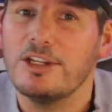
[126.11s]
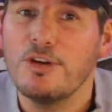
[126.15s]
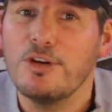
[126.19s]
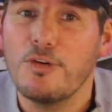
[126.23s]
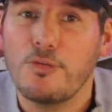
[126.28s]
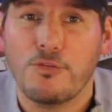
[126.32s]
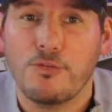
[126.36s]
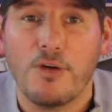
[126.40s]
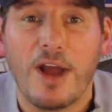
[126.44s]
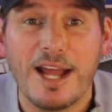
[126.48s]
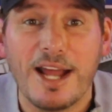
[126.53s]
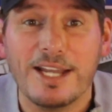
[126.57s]
you
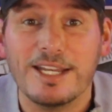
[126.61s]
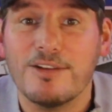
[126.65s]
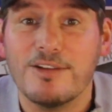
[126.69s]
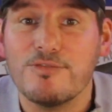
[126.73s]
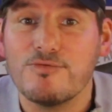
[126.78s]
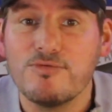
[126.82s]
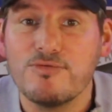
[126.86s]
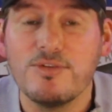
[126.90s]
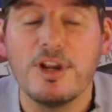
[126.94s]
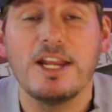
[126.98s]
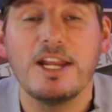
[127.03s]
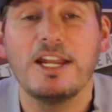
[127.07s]
find it
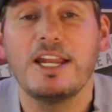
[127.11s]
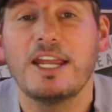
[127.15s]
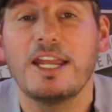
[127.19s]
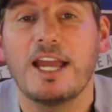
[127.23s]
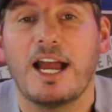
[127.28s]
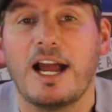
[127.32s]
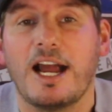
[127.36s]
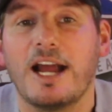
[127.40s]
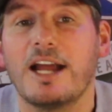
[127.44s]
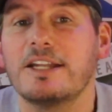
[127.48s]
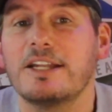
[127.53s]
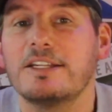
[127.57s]
really
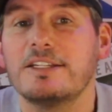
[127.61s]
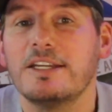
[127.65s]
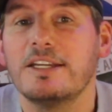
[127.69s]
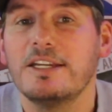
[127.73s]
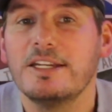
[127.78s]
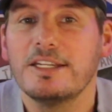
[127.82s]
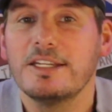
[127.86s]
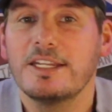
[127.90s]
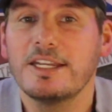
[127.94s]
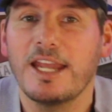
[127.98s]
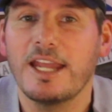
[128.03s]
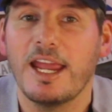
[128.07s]
hard
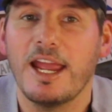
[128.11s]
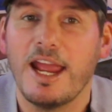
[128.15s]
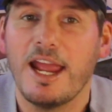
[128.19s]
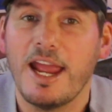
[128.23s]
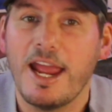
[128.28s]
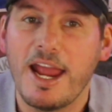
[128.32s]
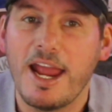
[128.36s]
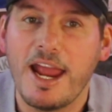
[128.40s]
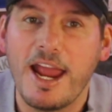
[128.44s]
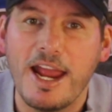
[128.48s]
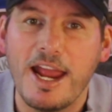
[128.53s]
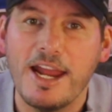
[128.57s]
to get
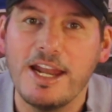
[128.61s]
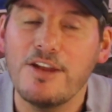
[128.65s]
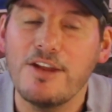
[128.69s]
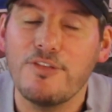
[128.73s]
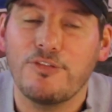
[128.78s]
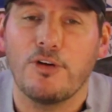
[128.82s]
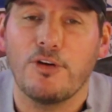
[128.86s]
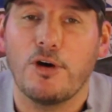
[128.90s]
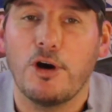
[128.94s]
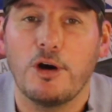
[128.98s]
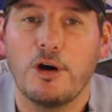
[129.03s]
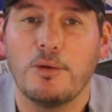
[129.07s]
any
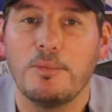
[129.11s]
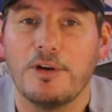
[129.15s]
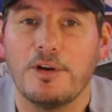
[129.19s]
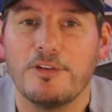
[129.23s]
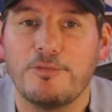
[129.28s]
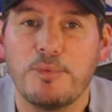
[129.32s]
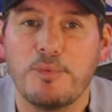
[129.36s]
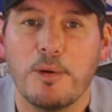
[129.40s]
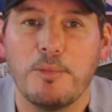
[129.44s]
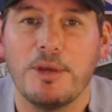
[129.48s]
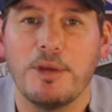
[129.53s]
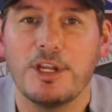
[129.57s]
form
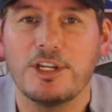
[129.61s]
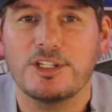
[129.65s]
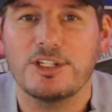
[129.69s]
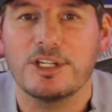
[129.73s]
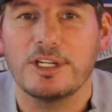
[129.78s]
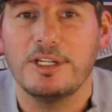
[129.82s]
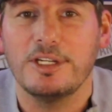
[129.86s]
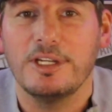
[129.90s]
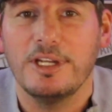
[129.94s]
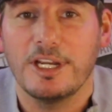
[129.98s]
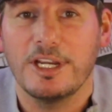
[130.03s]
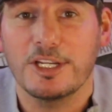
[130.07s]
of permission,